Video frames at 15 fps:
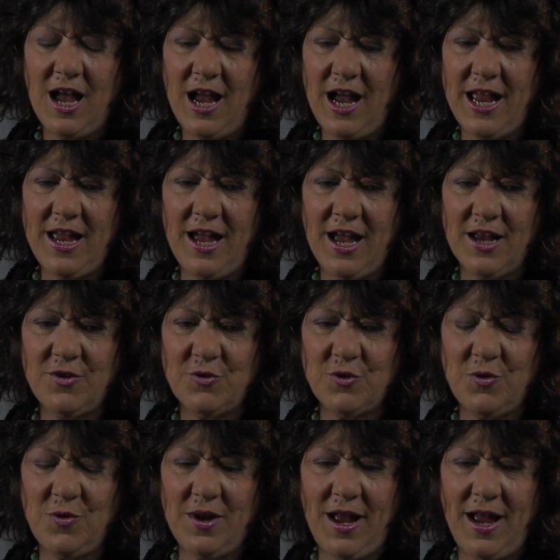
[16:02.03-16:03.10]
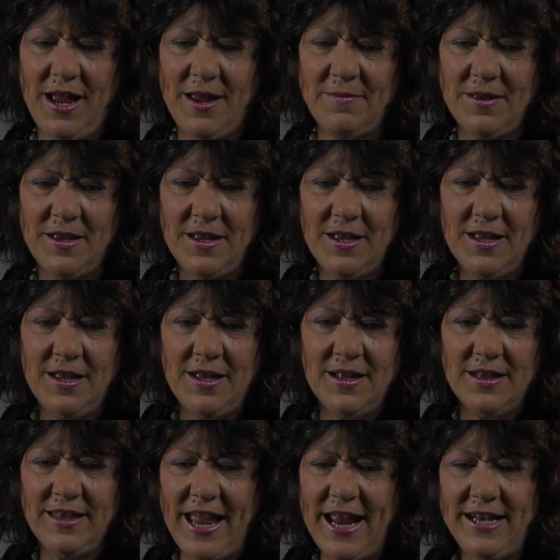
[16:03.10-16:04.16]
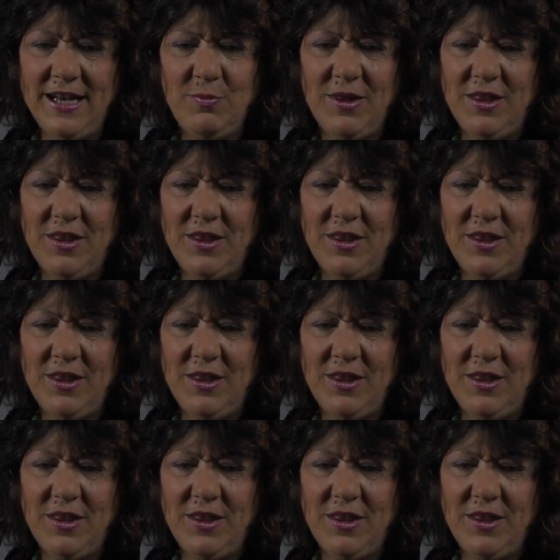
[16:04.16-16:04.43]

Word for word: I uh, grew, I landed